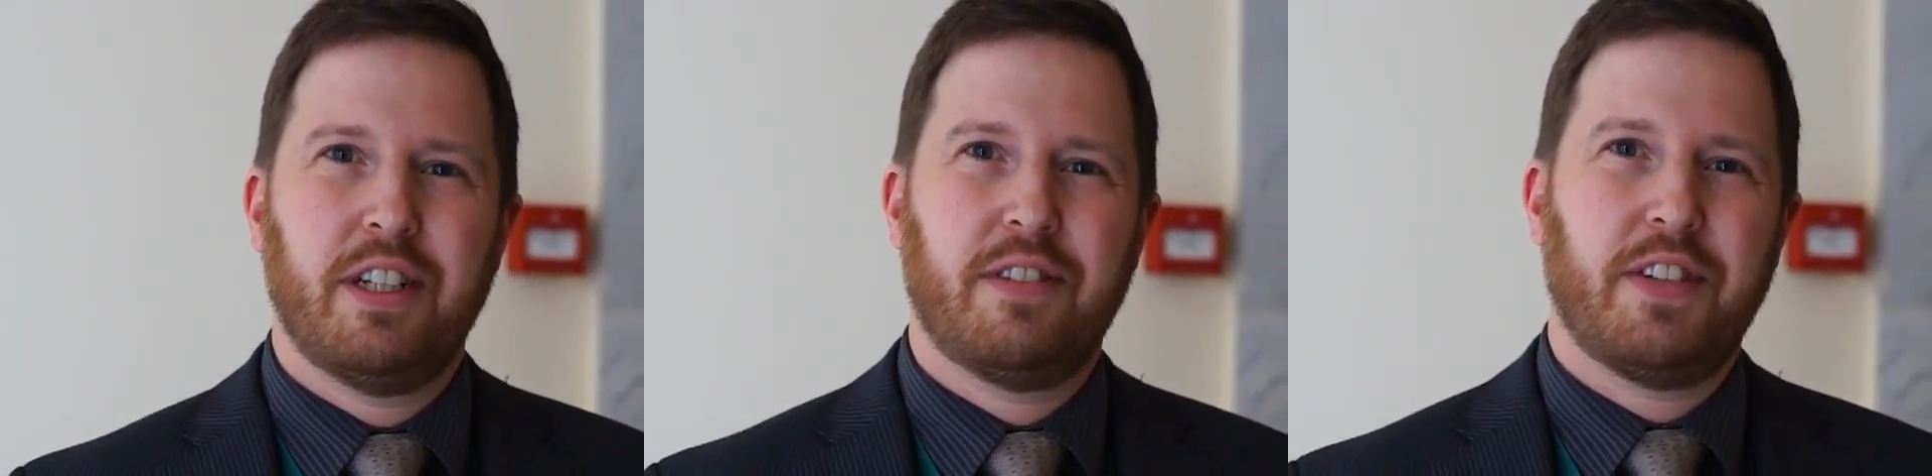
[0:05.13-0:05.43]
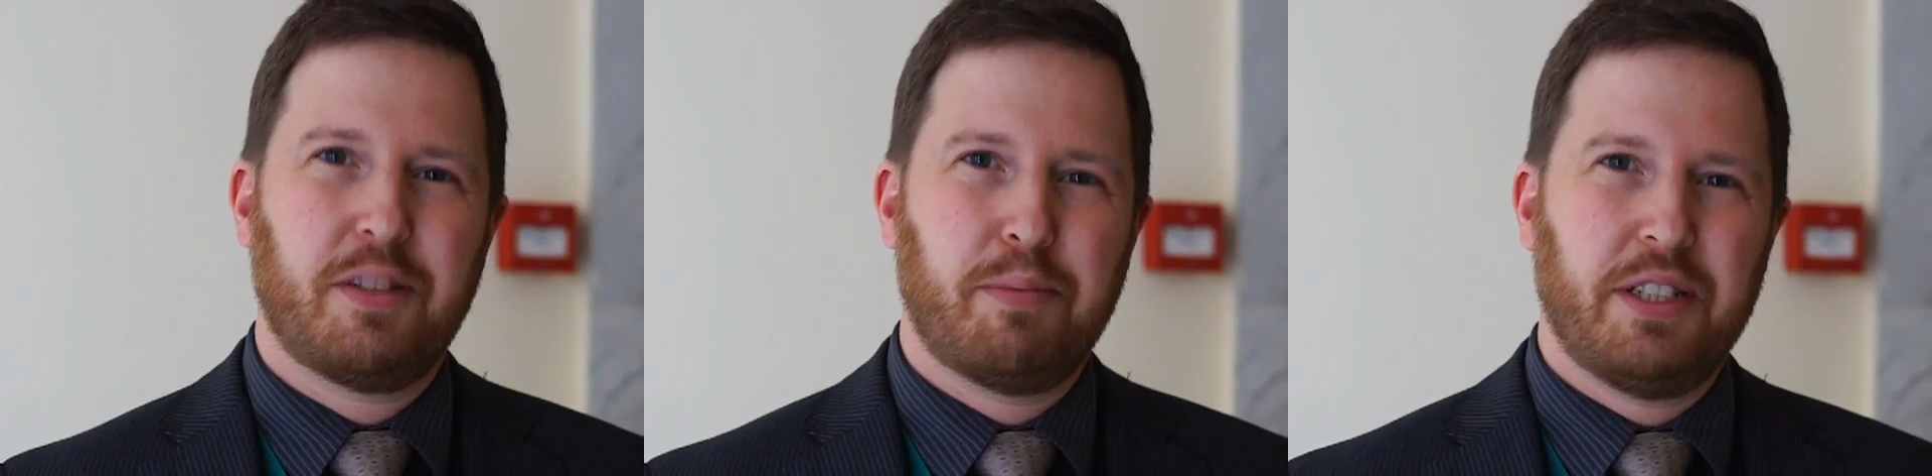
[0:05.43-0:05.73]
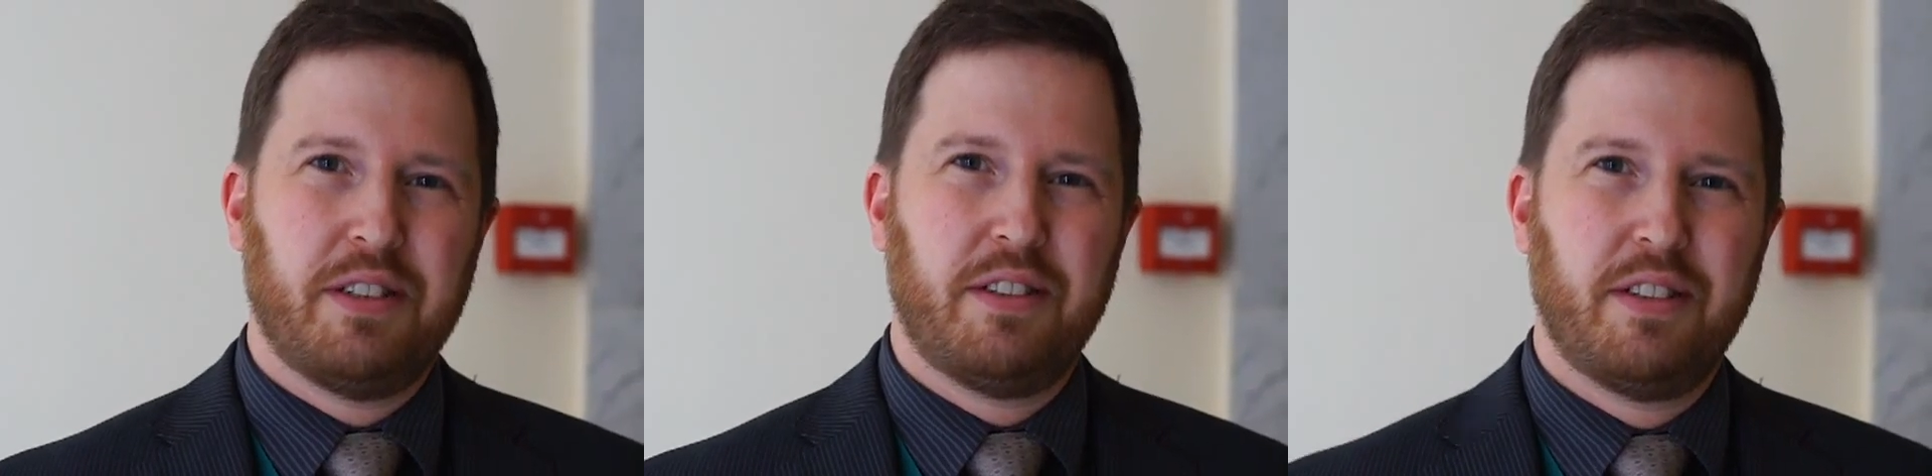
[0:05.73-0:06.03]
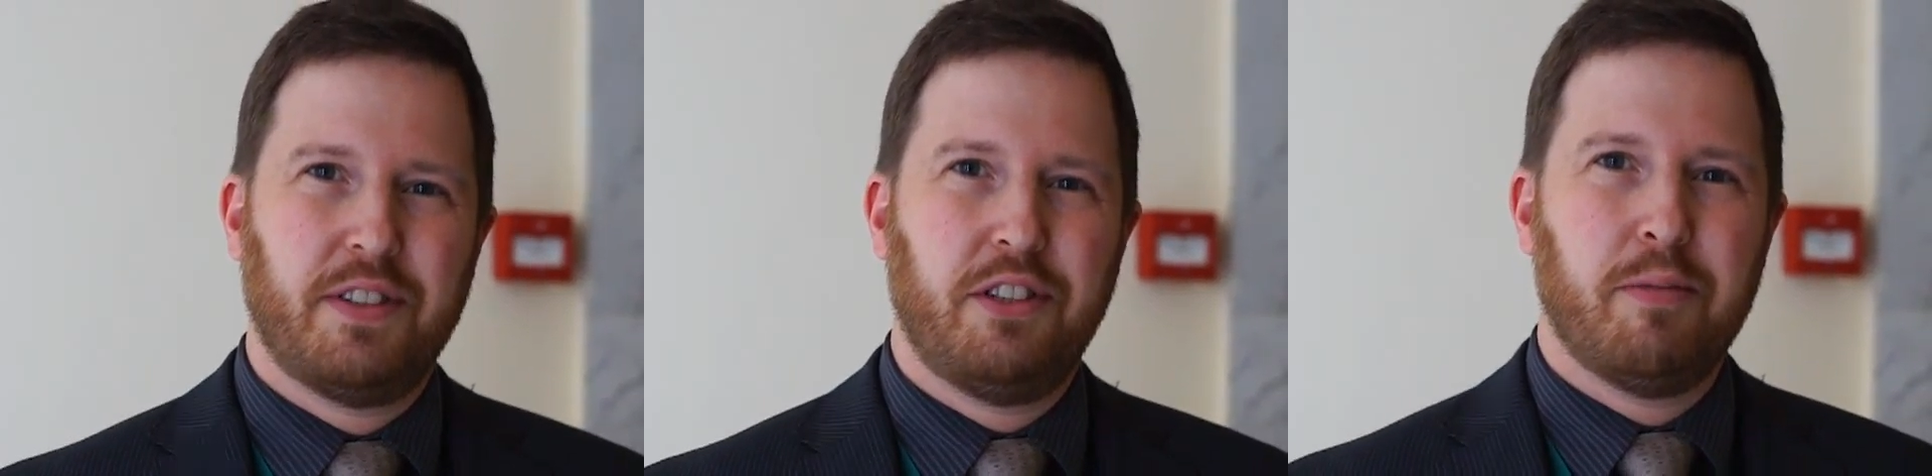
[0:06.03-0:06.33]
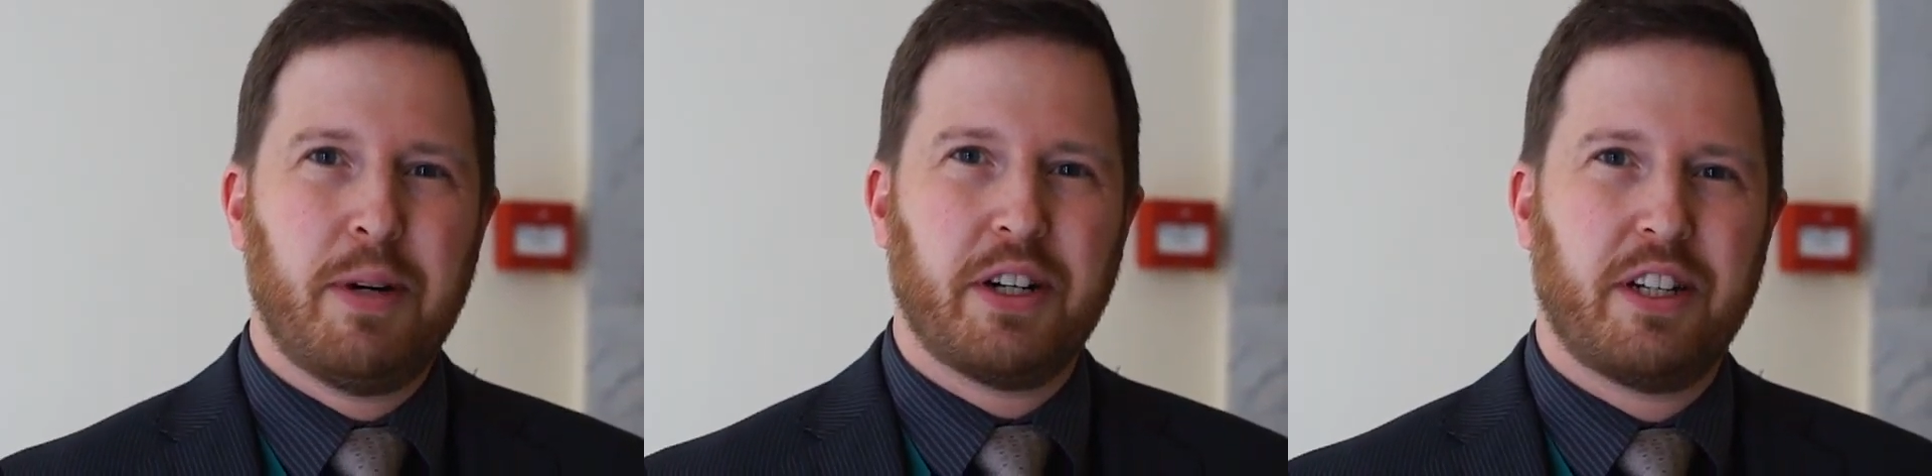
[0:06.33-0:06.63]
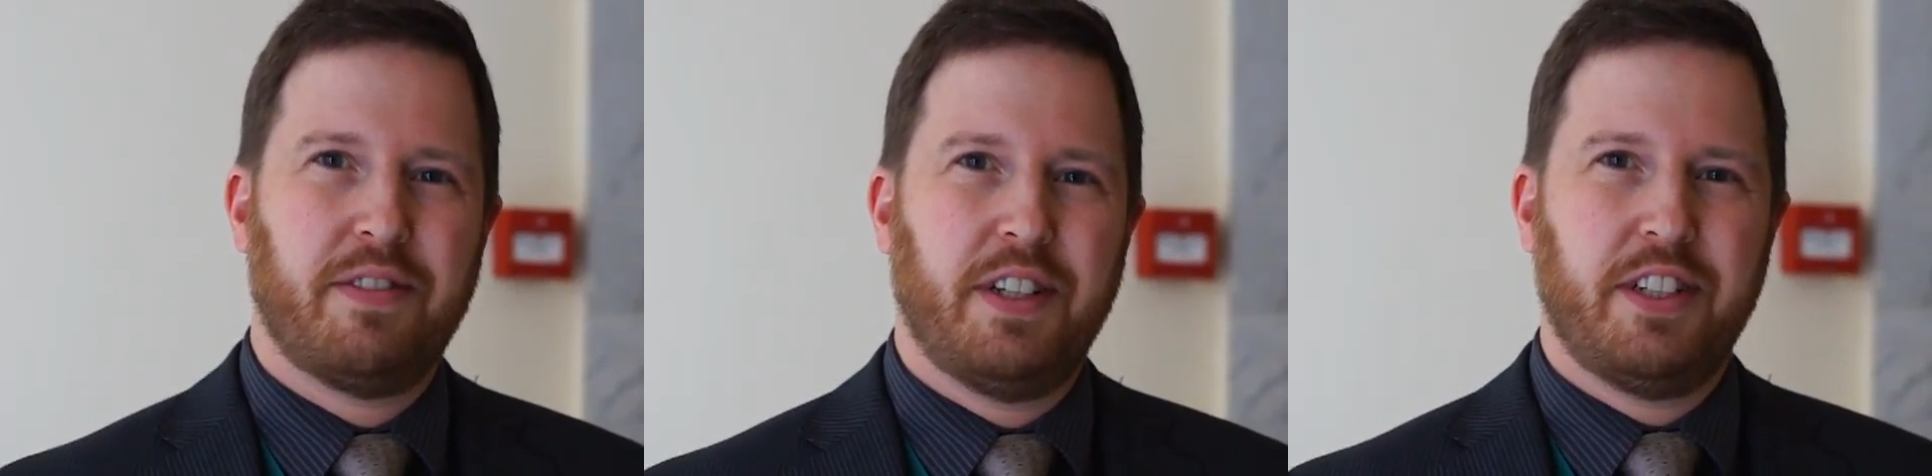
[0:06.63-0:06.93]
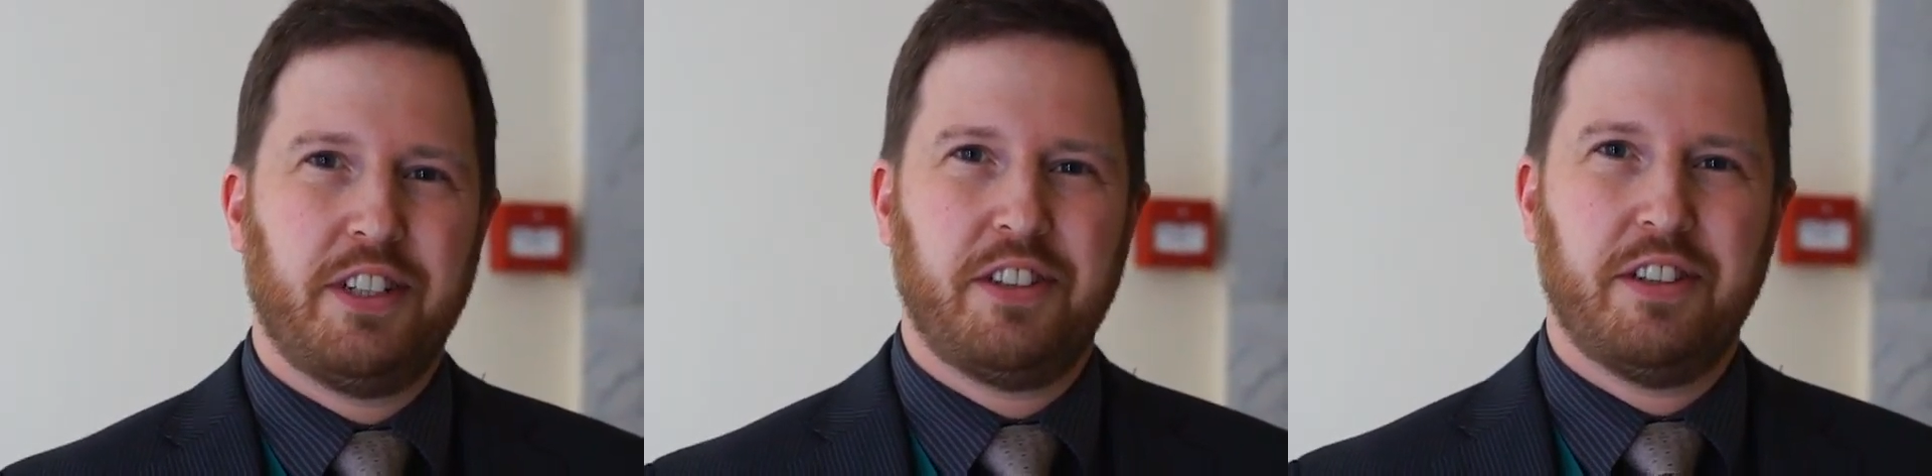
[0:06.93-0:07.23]
and vice president of the New America
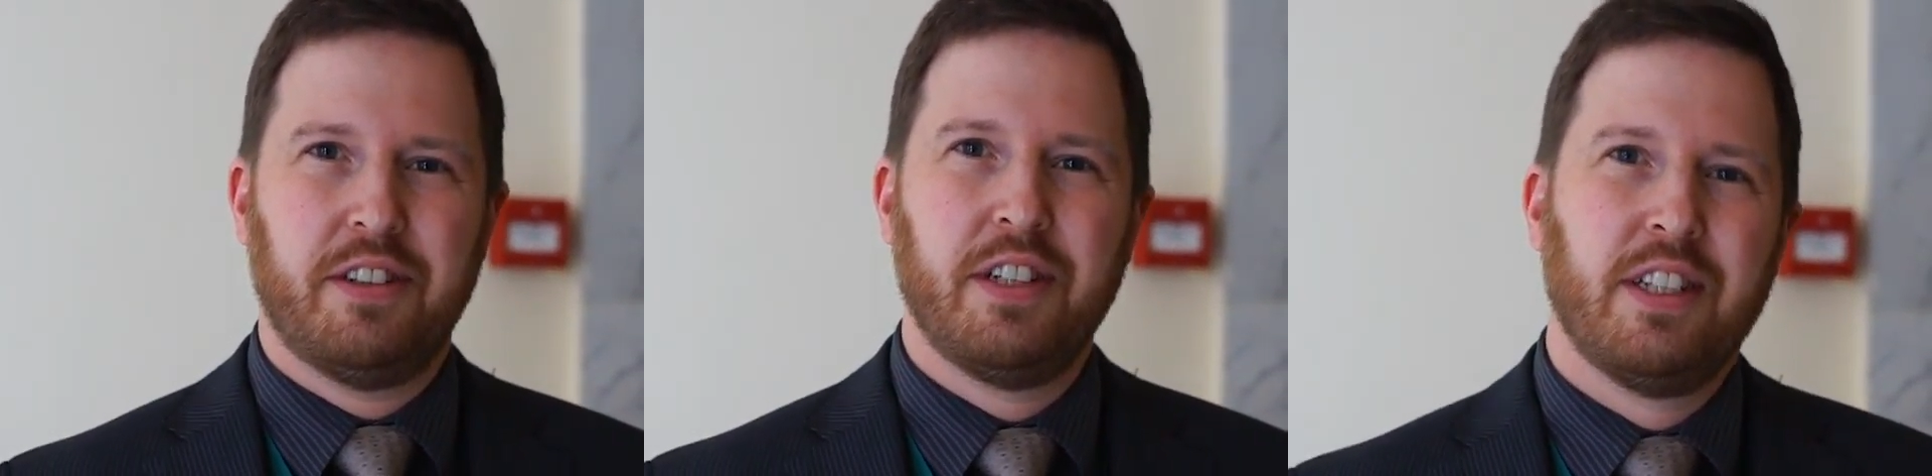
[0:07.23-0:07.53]
Foundation,